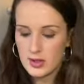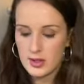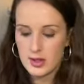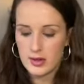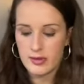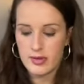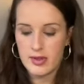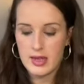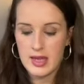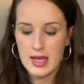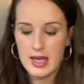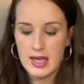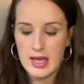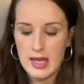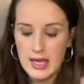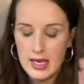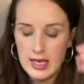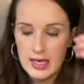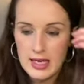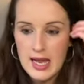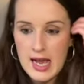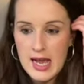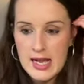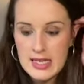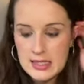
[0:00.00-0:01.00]
The
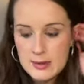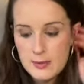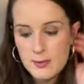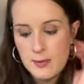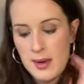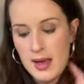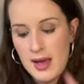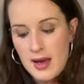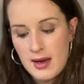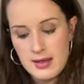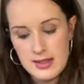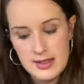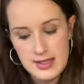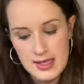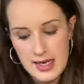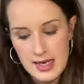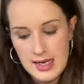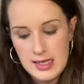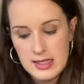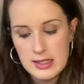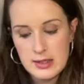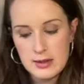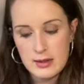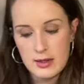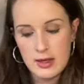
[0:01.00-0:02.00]
last bit I
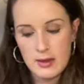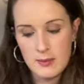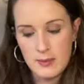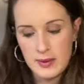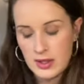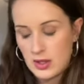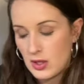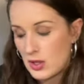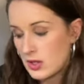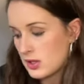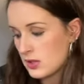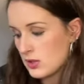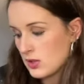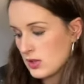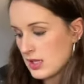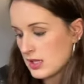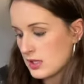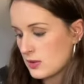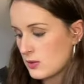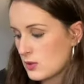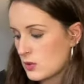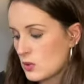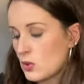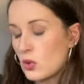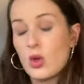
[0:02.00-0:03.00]
did, because this
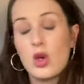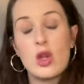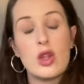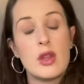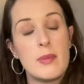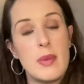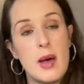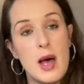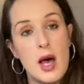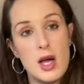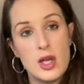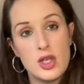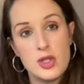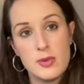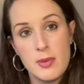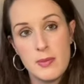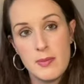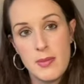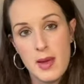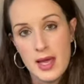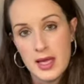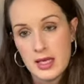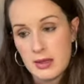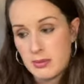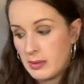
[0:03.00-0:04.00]
was all on the parchment
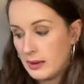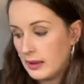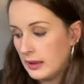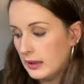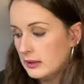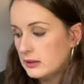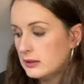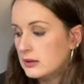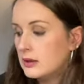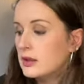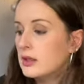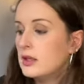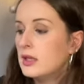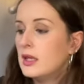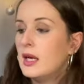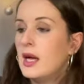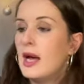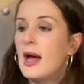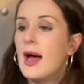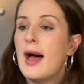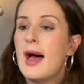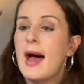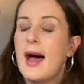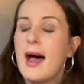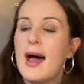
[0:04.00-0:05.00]
paper
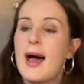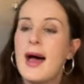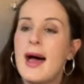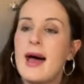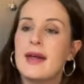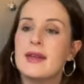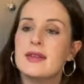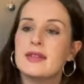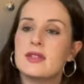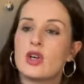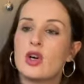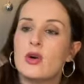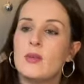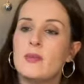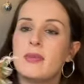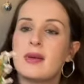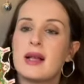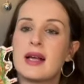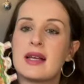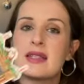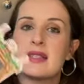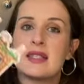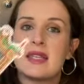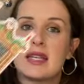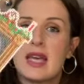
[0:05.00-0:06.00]
and on
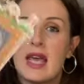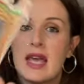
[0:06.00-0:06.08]
plastic